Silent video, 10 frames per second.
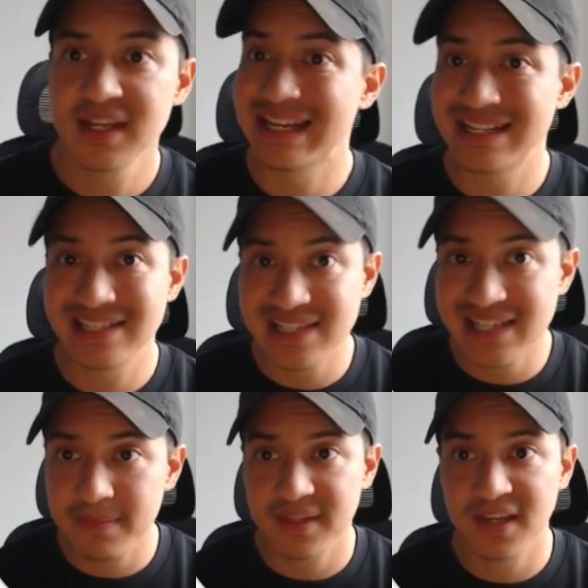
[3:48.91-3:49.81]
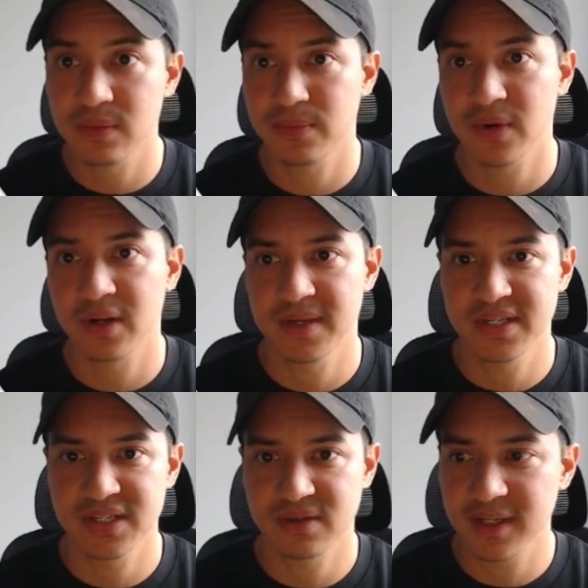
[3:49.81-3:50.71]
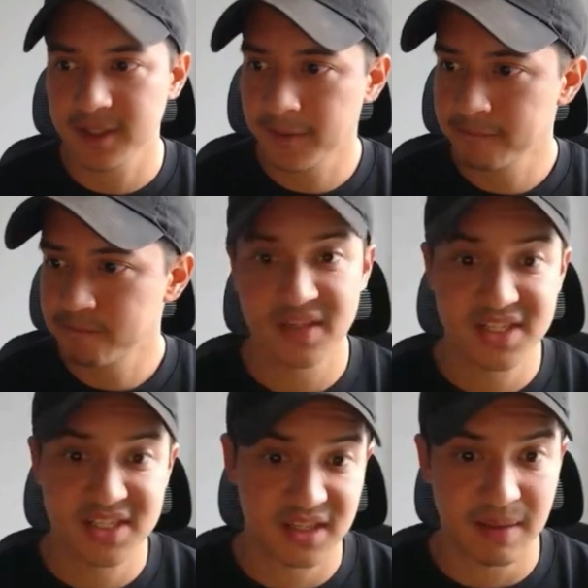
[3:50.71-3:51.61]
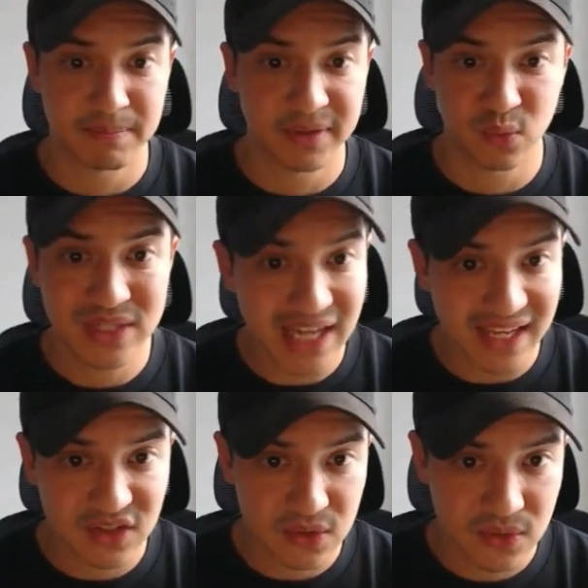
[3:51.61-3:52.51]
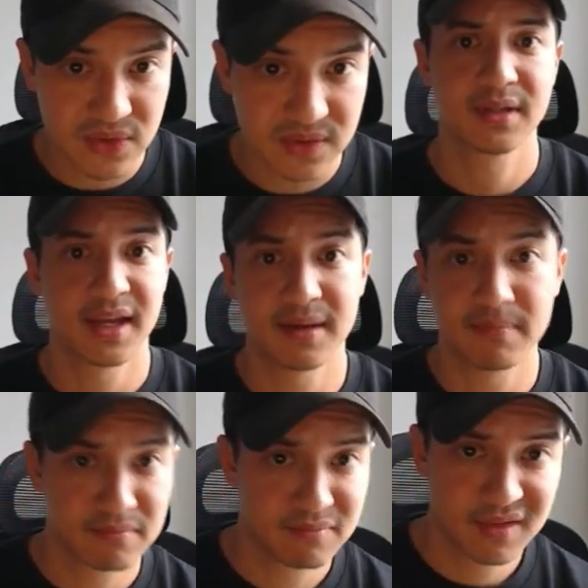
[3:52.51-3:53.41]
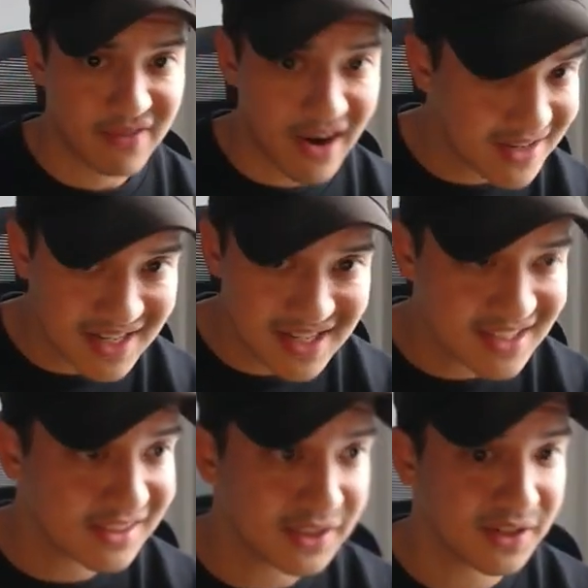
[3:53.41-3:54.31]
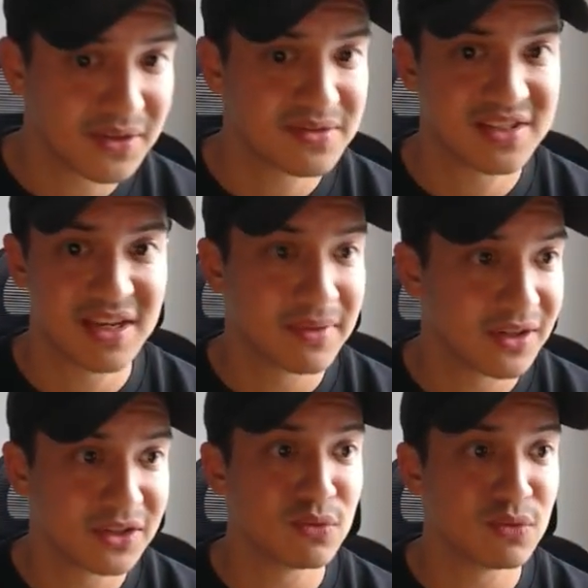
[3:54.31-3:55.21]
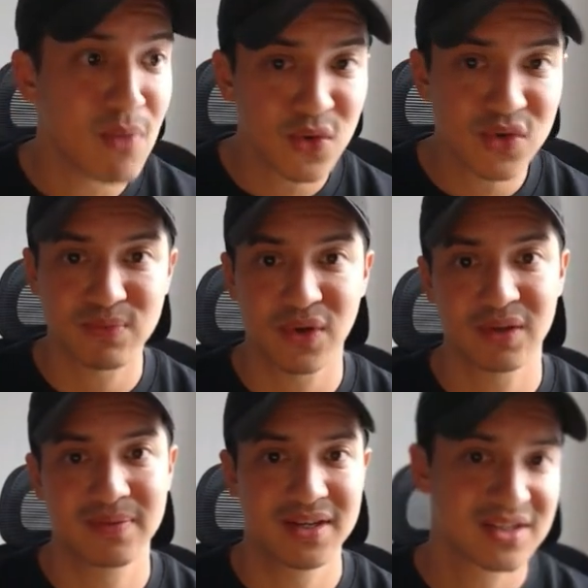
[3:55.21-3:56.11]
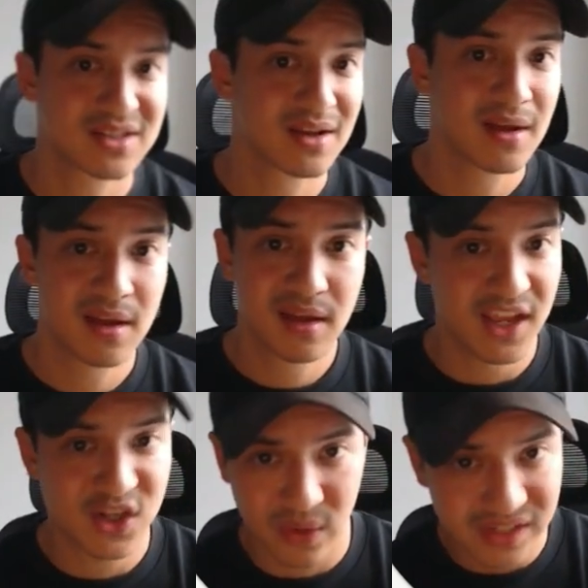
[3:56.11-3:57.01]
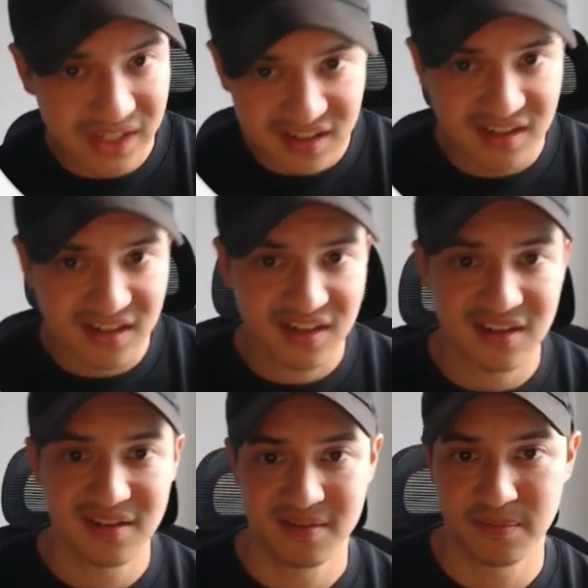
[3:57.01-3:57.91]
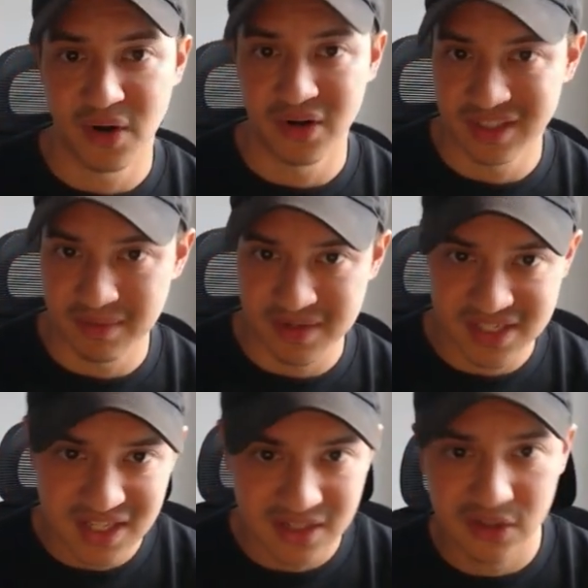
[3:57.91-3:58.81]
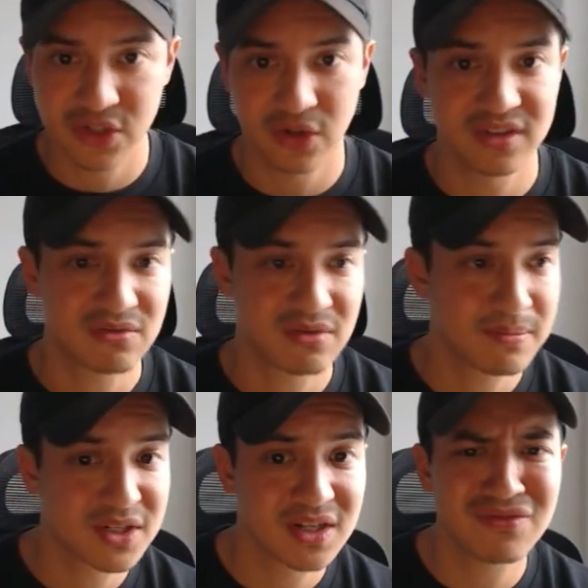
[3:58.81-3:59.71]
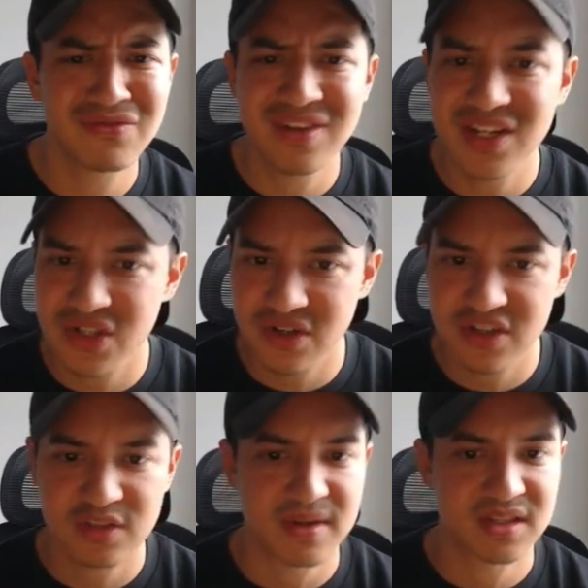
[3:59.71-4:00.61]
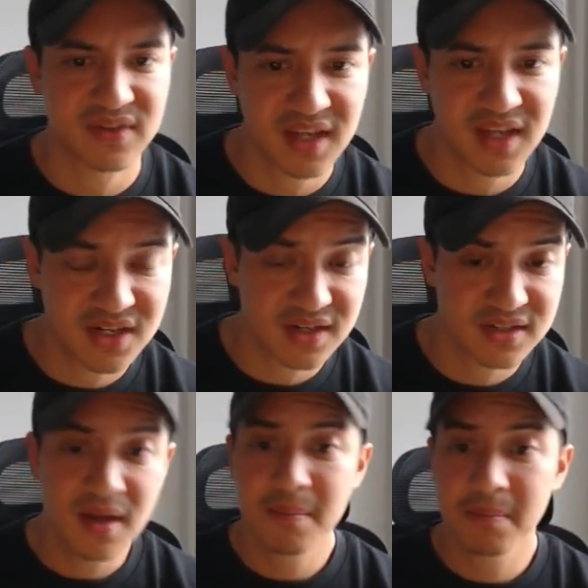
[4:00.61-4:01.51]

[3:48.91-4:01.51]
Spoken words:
And it's the same thing with product pages, right? This is the template we like to use. Again, very, similar to most product pages. H1 here, product images here, short description, features, specifications.